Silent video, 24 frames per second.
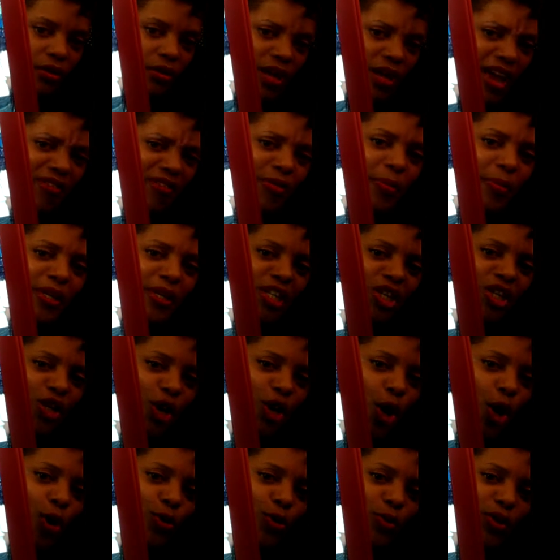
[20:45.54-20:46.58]
Everybody
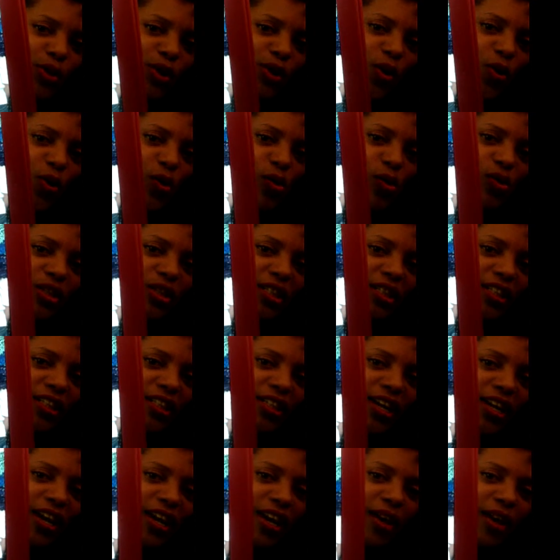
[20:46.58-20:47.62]
knows what the
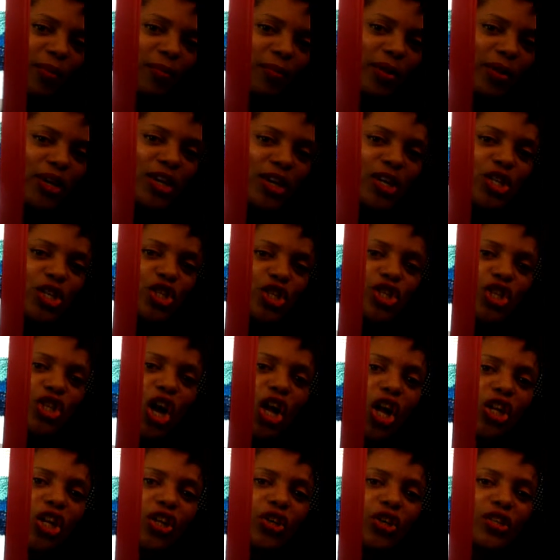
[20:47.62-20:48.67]
Holden
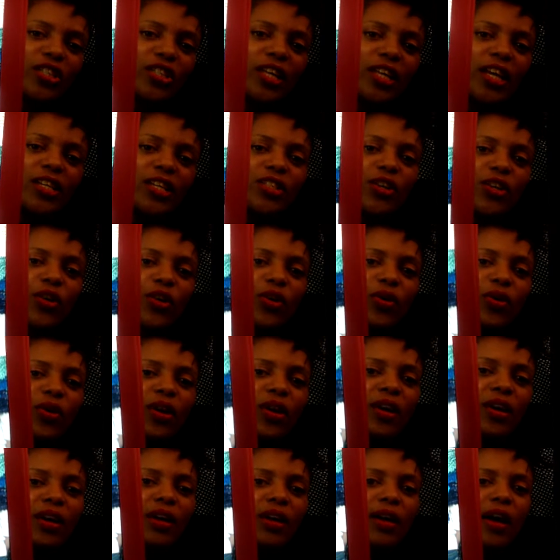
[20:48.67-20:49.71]
shawl looks like, so
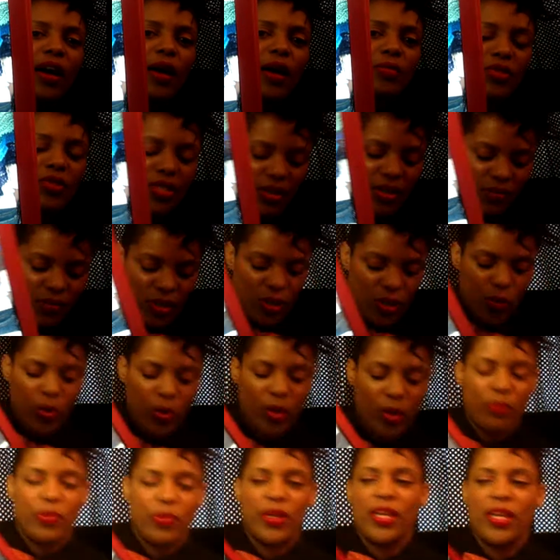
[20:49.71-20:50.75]
I'm just giving you a
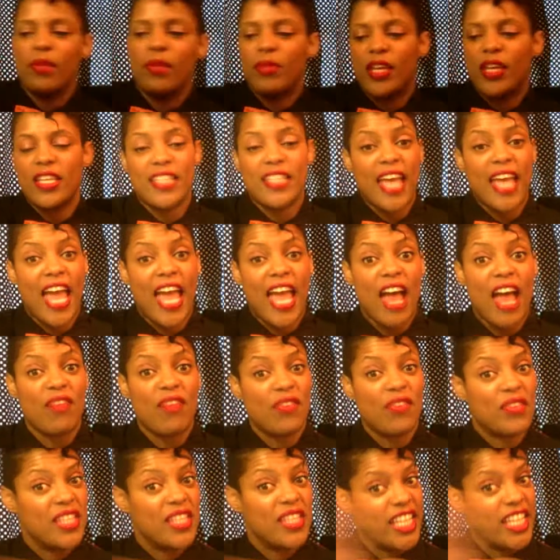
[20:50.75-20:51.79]
quick peek because I have
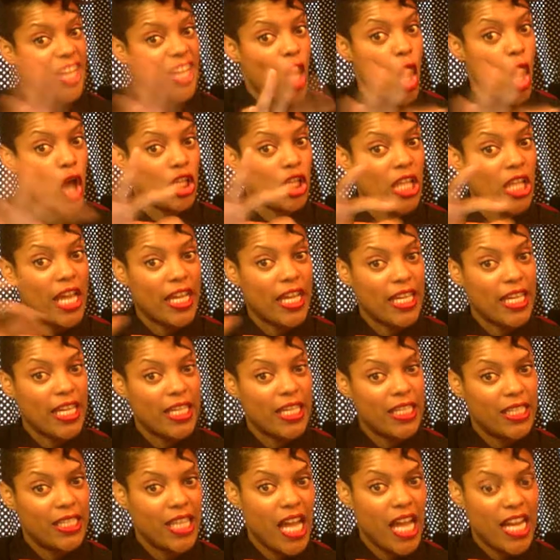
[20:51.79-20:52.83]
everything all like
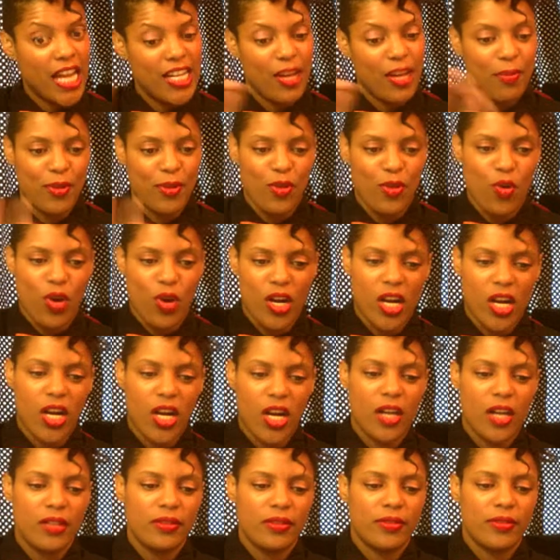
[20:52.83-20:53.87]
lined up in order
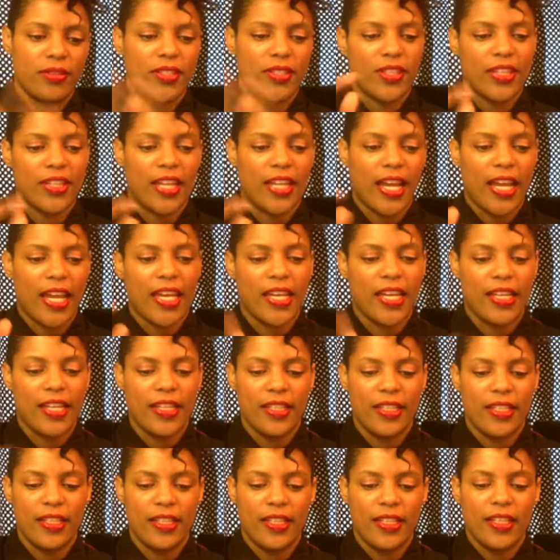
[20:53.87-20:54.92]
so that I can.
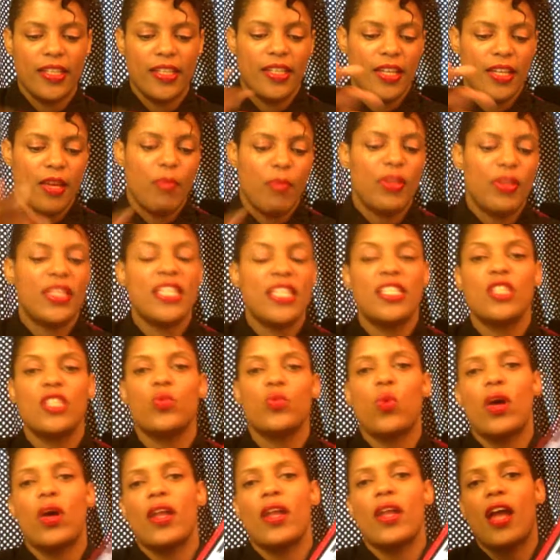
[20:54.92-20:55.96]
But this is
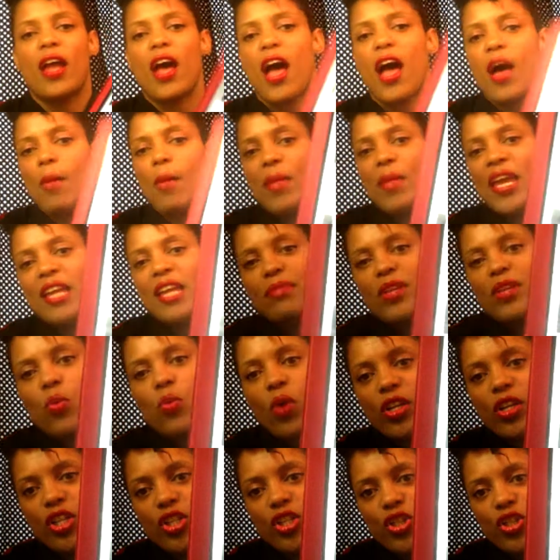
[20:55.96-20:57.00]
what made me
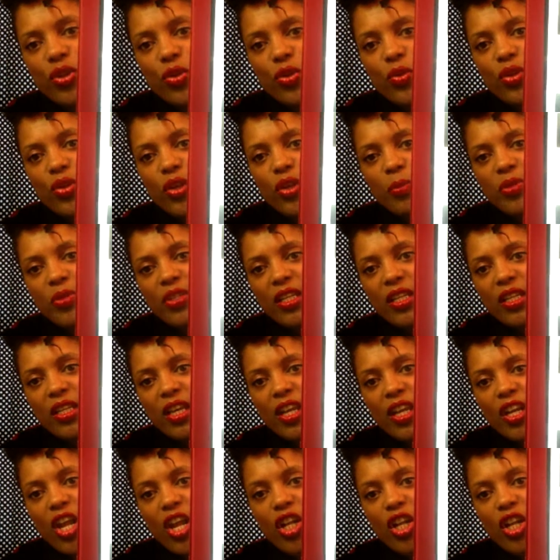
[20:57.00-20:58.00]
want to do the obsidian.